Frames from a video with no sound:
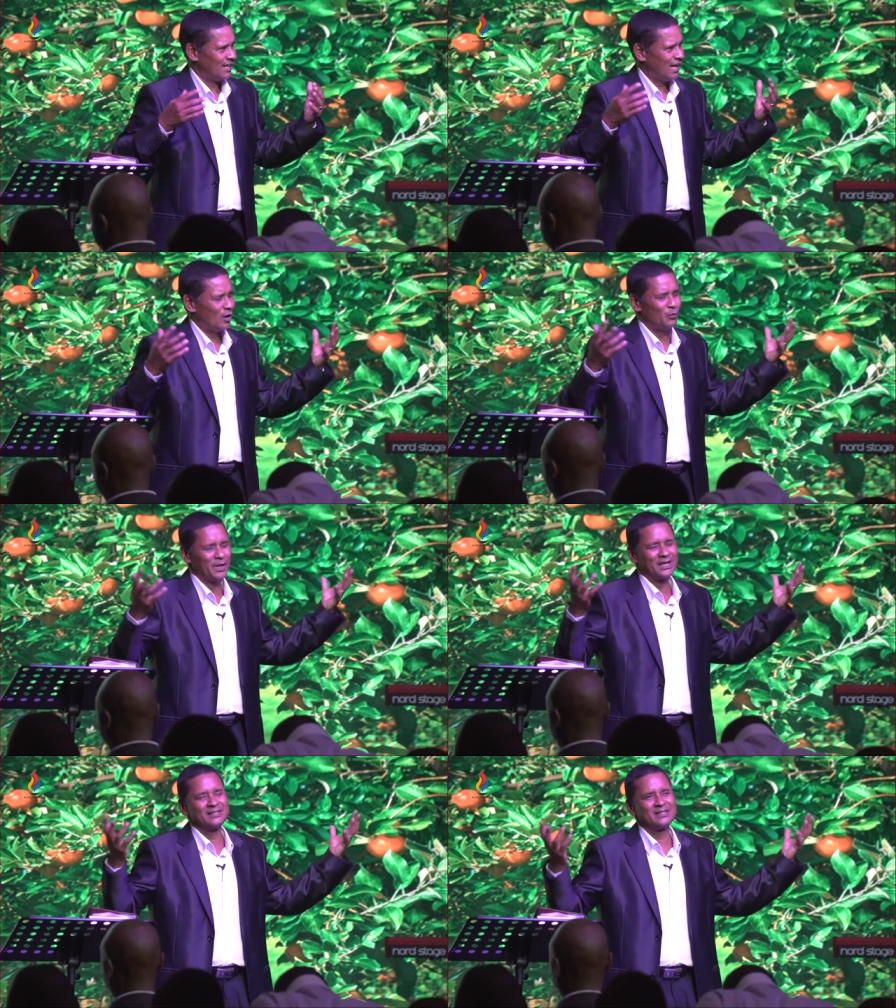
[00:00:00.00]
And we
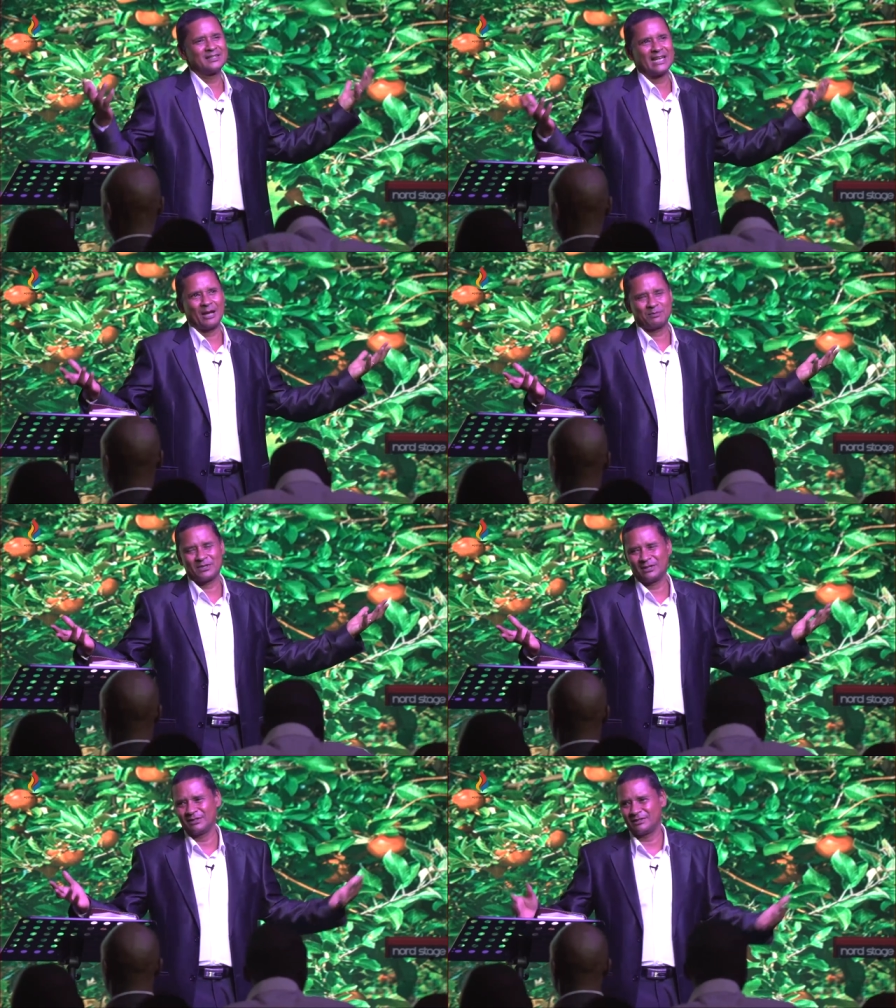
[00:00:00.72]
can just
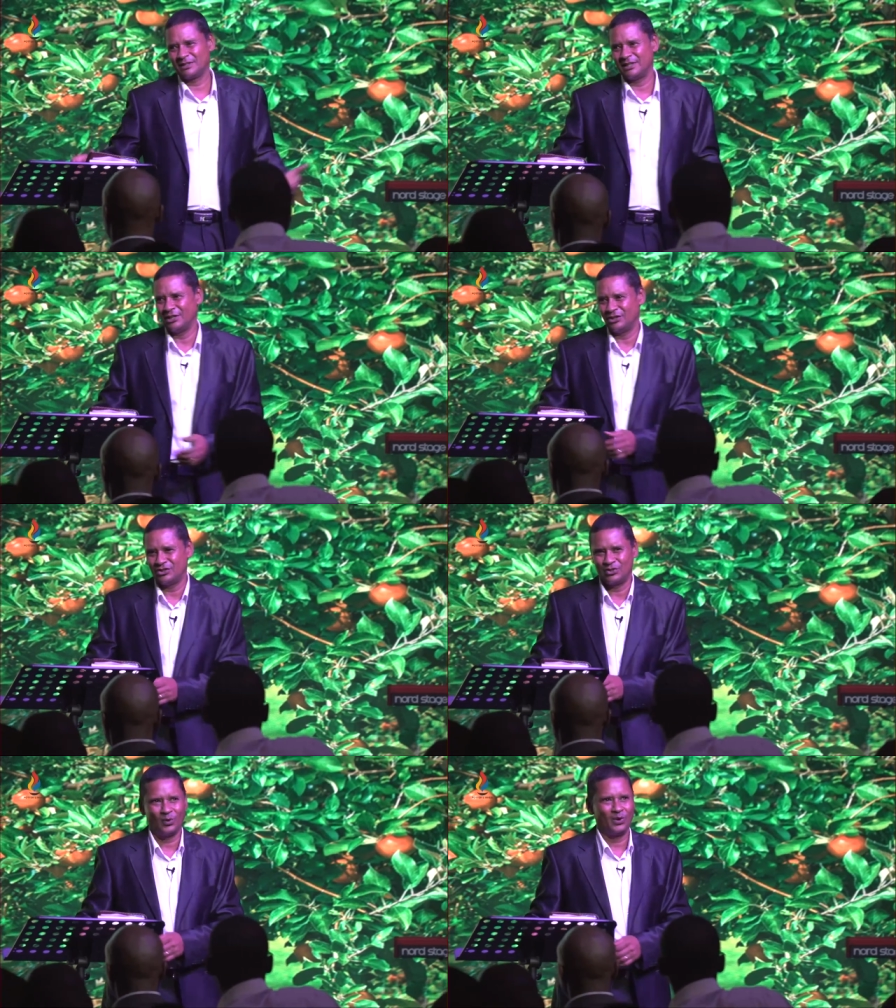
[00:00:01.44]
absolutely
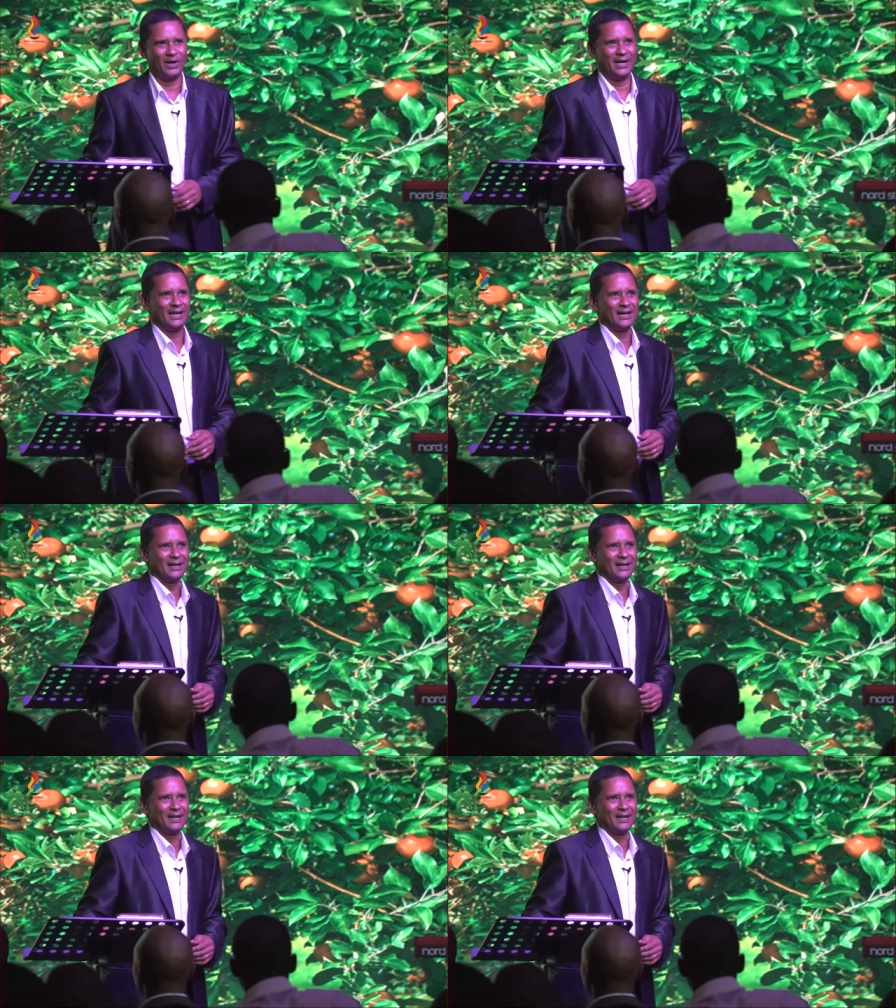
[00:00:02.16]
enjoy